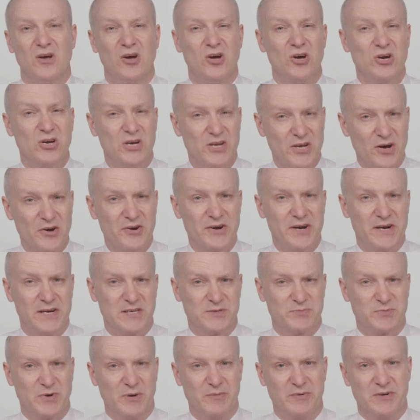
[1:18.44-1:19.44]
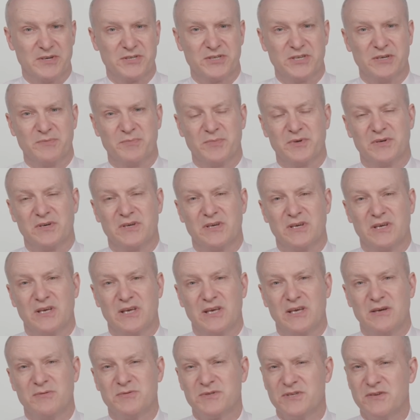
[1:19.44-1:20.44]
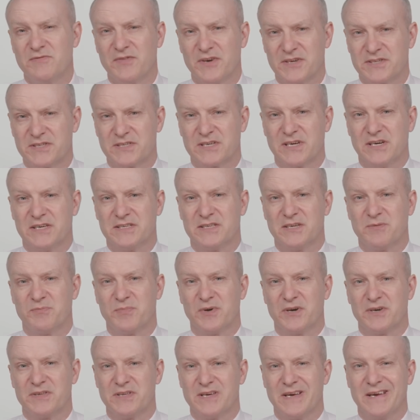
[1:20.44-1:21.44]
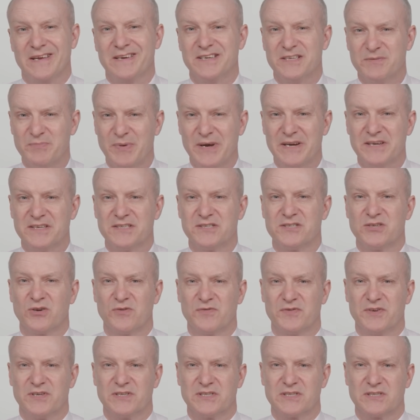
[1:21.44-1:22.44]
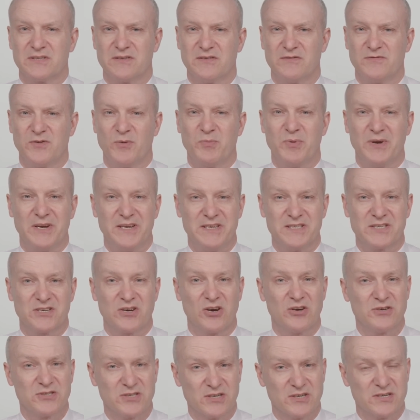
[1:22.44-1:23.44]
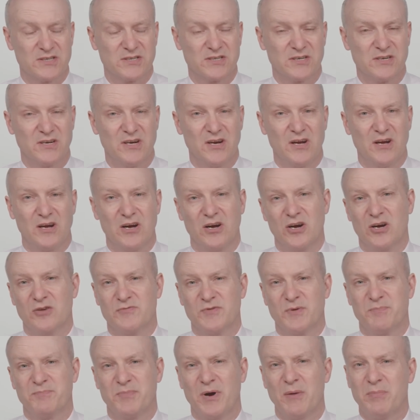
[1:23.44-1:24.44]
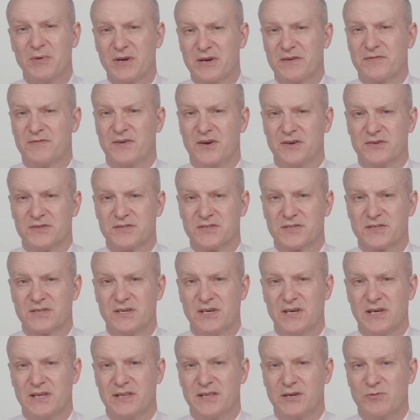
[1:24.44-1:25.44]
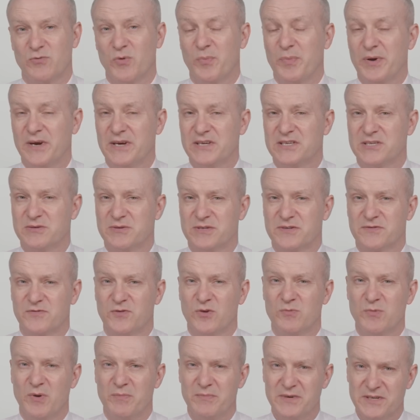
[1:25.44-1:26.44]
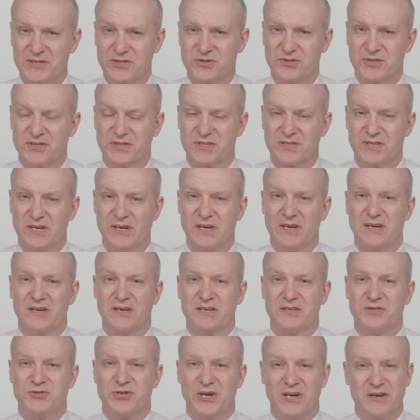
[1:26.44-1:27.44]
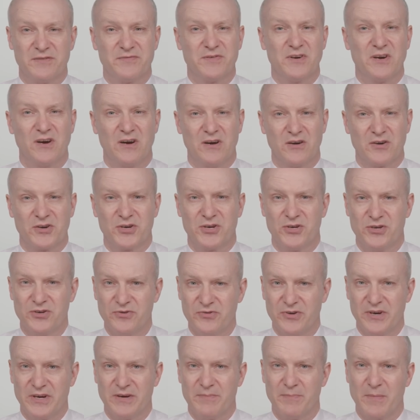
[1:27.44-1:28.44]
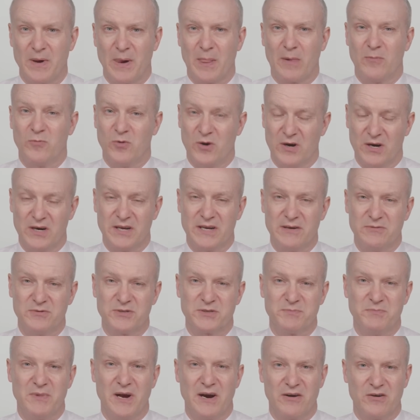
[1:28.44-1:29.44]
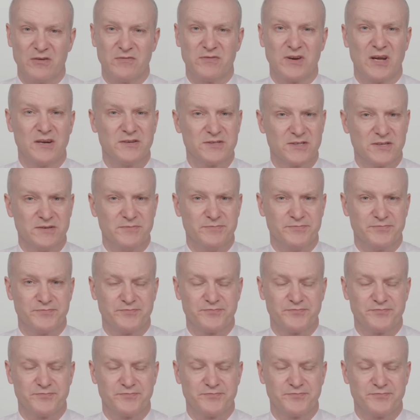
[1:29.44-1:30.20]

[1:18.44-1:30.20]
Early on in his premiership, he was investigated by the Independent Office for Police Conduct over public funds that were paid to his former mistress, Jennifer R. Curie, while he was Mayor of London.